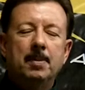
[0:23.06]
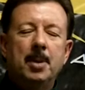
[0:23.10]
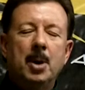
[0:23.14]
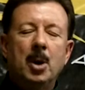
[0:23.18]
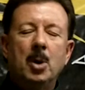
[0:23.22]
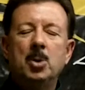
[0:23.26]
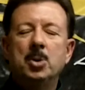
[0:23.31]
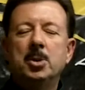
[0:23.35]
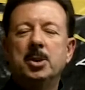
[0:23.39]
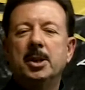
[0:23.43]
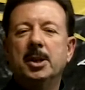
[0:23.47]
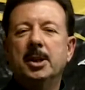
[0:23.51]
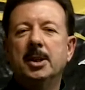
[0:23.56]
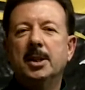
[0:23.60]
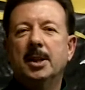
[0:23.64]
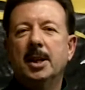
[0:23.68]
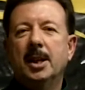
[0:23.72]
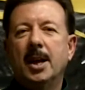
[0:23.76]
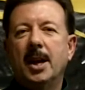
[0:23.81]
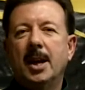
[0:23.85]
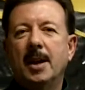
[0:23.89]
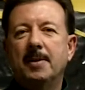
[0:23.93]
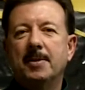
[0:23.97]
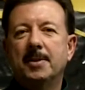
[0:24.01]
posting
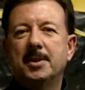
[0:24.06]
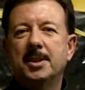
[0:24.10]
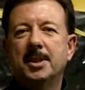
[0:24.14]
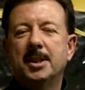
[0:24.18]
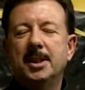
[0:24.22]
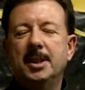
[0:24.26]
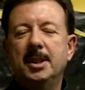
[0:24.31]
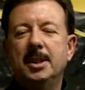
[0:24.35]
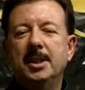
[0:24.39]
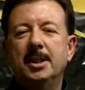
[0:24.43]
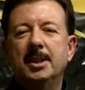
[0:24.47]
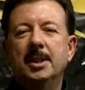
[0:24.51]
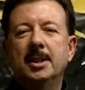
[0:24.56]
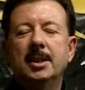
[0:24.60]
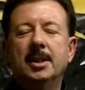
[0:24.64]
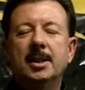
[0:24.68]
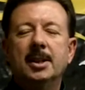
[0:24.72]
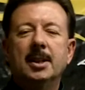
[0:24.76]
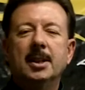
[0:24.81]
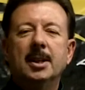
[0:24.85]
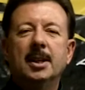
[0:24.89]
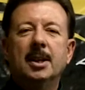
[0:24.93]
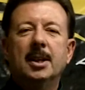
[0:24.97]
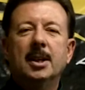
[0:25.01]
that I've seen
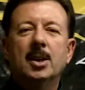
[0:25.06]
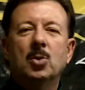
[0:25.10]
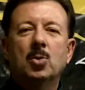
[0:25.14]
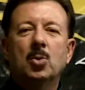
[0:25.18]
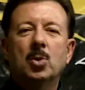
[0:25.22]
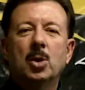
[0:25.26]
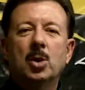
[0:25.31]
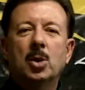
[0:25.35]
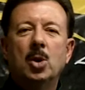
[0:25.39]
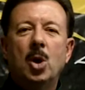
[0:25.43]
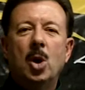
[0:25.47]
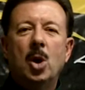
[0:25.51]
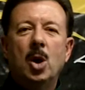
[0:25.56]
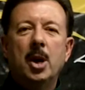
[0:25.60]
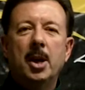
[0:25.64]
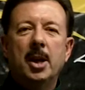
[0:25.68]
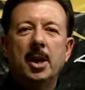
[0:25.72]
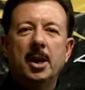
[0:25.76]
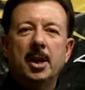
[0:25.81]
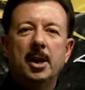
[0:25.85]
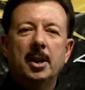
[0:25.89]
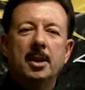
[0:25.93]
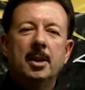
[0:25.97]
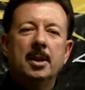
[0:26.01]

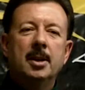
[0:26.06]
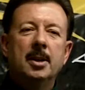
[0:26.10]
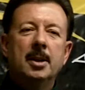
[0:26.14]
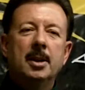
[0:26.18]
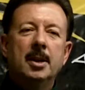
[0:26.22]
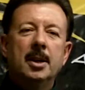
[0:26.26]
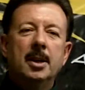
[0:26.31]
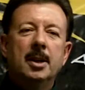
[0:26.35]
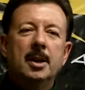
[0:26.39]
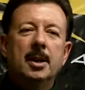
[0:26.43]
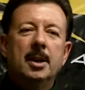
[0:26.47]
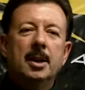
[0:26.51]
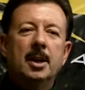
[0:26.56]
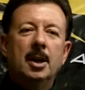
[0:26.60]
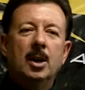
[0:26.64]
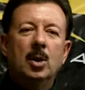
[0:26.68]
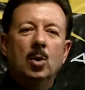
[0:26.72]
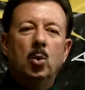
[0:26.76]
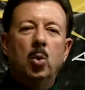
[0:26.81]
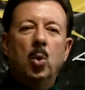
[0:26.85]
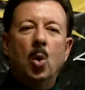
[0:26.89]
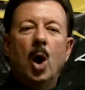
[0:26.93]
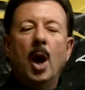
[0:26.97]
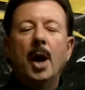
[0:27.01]
regarding
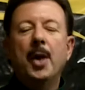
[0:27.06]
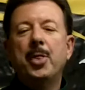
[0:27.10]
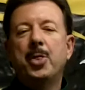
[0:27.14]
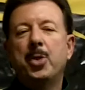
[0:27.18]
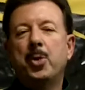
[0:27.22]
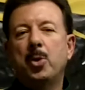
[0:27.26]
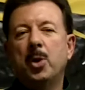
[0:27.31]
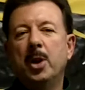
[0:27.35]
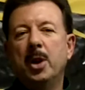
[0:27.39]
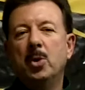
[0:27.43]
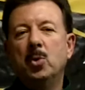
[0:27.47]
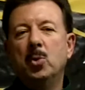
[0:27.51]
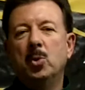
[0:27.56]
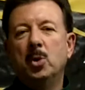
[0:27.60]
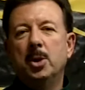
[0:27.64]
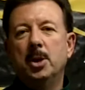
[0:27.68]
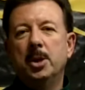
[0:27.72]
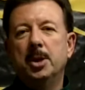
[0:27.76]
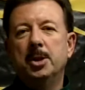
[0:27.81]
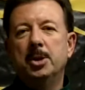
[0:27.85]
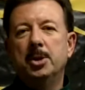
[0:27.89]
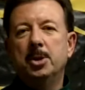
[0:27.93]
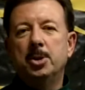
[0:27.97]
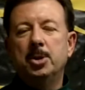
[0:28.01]
what
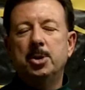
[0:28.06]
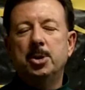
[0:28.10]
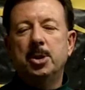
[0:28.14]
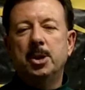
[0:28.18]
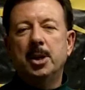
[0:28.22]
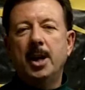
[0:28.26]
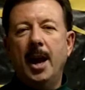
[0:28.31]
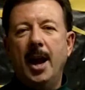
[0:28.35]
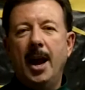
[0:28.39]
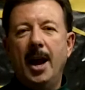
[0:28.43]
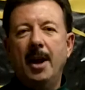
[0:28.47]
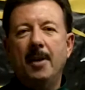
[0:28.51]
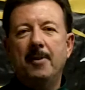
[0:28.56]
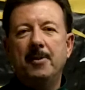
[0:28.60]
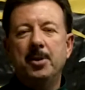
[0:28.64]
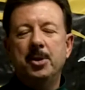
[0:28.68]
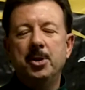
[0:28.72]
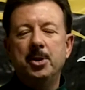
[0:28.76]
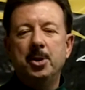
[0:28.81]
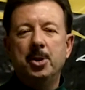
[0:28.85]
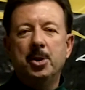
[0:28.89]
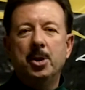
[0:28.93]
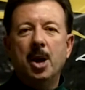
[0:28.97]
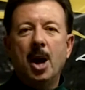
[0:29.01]
3-wood you should have
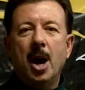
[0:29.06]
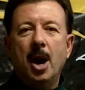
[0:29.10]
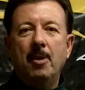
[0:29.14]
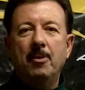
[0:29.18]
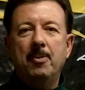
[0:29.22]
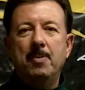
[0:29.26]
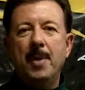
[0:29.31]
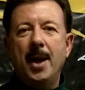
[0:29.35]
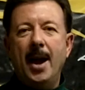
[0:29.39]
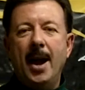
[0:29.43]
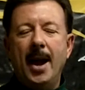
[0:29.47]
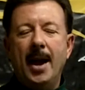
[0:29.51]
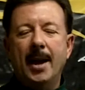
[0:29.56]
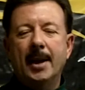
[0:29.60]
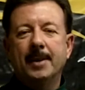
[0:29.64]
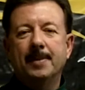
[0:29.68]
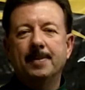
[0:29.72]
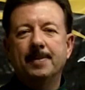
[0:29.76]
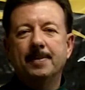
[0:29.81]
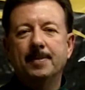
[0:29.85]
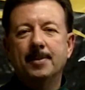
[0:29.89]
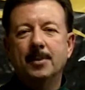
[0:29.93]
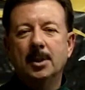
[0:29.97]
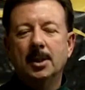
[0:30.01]
in your golf bag.
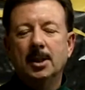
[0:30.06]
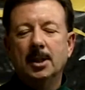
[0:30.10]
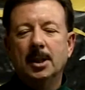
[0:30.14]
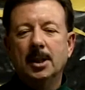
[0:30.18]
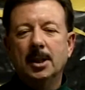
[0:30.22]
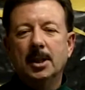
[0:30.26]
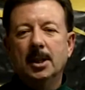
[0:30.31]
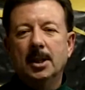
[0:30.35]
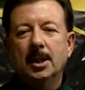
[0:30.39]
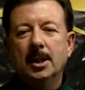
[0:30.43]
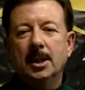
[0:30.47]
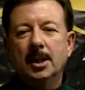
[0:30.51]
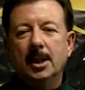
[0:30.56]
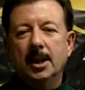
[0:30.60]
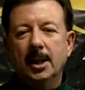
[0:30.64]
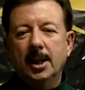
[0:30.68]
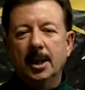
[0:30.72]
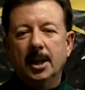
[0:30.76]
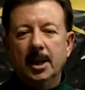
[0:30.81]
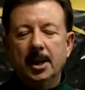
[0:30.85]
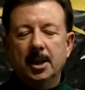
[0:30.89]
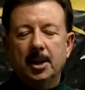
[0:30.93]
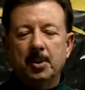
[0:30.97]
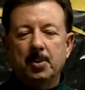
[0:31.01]

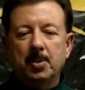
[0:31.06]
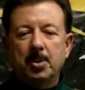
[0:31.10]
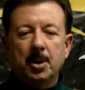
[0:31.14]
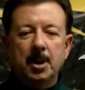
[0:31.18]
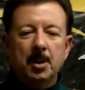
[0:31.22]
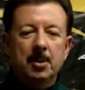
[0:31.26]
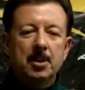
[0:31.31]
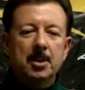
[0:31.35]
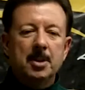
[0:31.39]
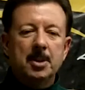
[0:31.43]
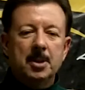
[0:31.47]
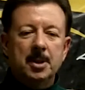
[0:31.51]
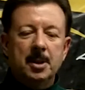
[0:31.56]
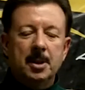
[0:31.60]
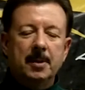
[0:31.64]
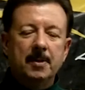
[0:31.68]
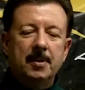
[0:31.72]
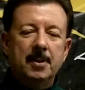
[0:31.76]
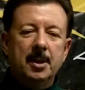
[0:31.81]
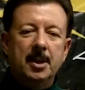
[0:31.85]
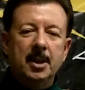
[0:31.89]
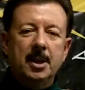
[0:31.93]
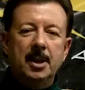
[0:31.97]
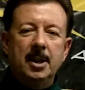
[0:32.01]
And the premise
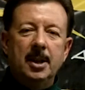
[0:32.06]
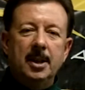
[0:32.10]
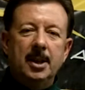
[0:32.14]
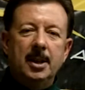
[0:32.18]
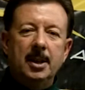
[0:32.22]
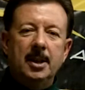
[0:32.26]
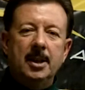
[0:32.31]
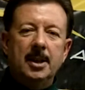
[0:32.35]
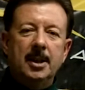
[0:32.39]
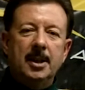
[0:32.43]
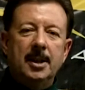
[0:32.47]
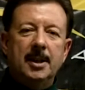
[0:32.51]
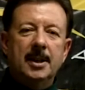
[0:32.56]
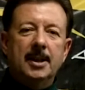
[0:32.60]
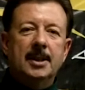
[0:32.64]
of the